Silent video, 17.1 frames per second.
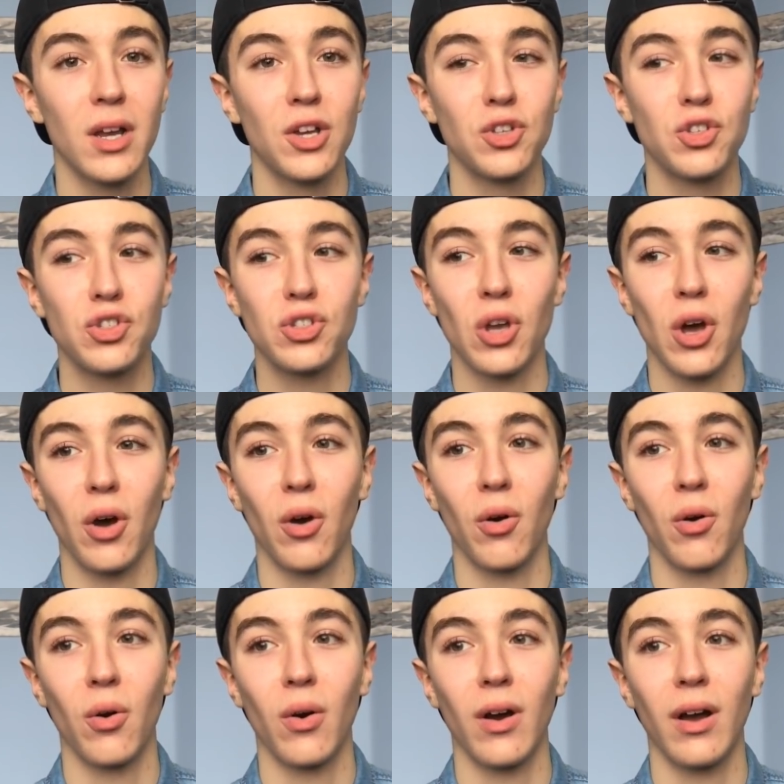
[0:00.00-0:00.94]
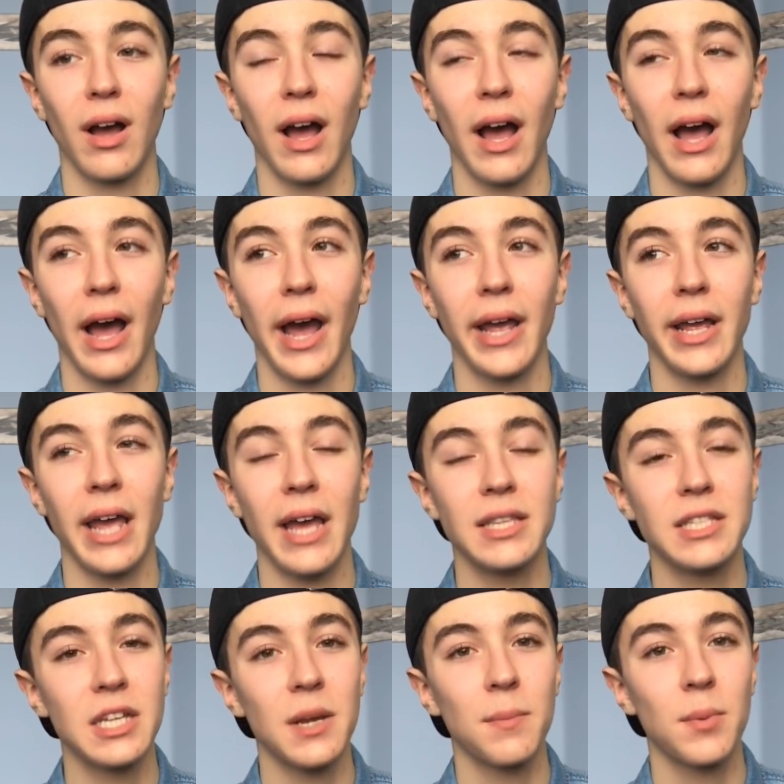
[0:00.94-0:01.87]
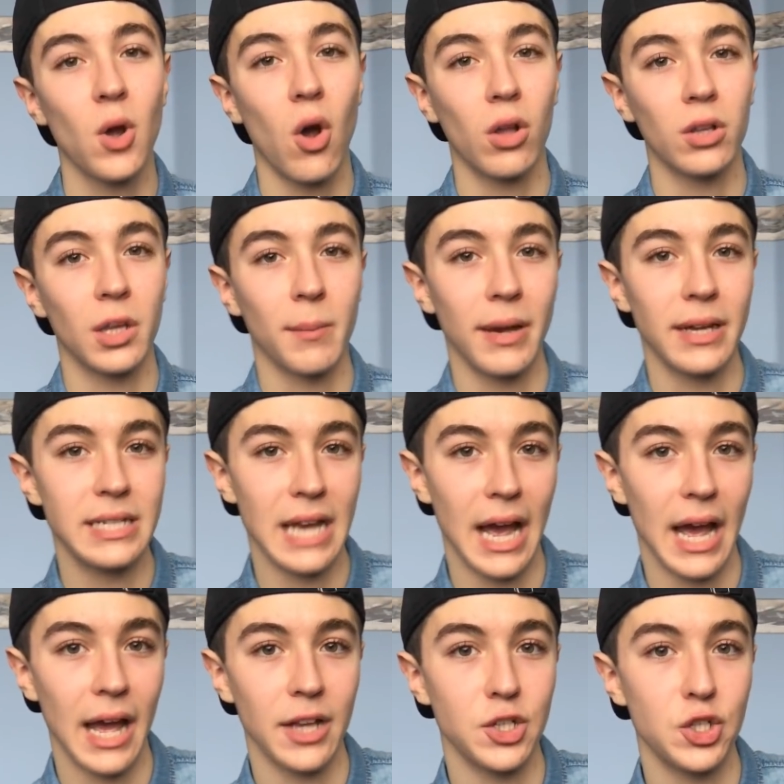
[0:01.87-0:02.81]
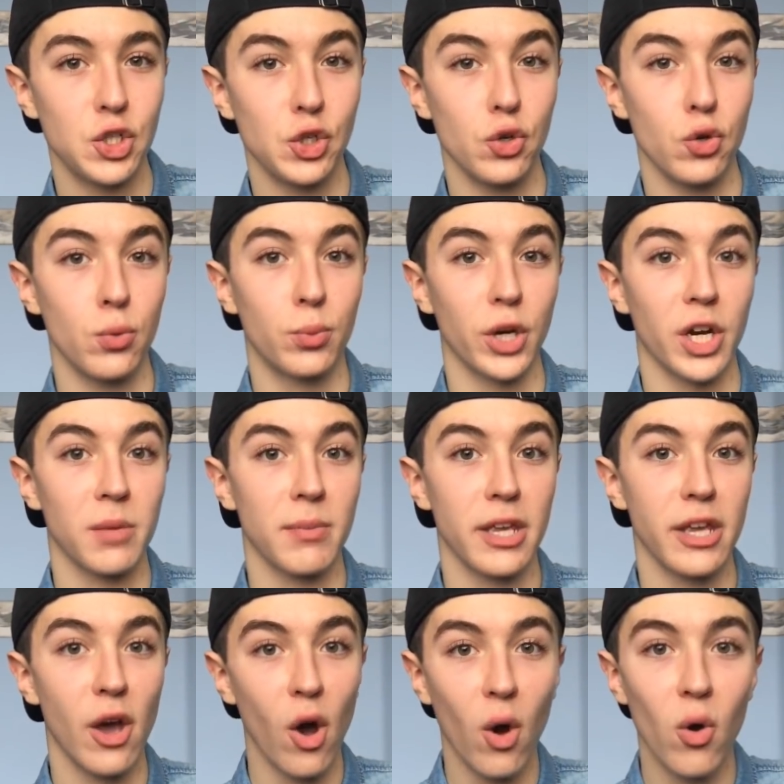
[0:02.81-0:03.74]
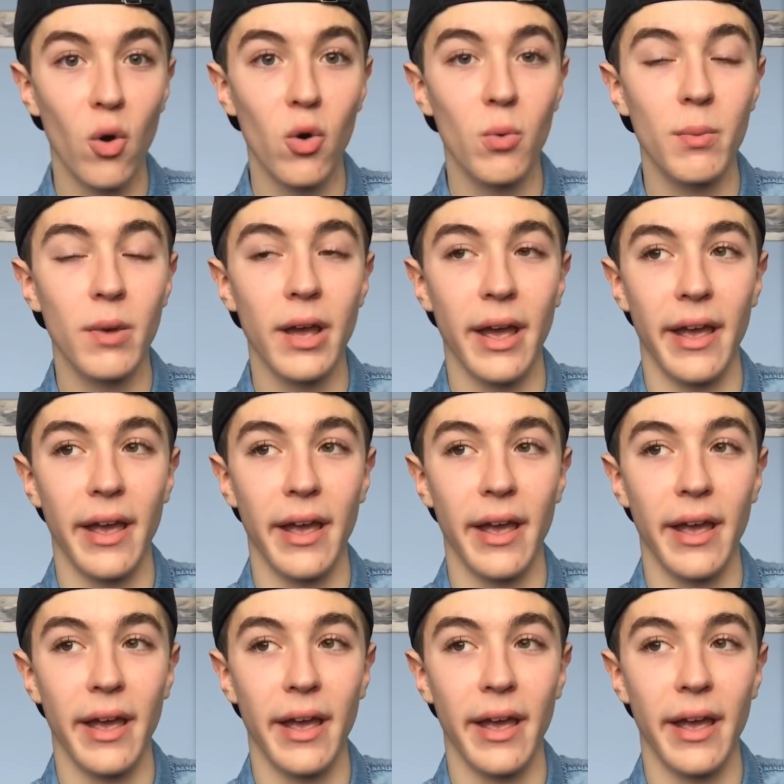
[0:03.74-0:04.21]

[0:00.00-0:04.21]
So I ended up calling my dad to bring me home,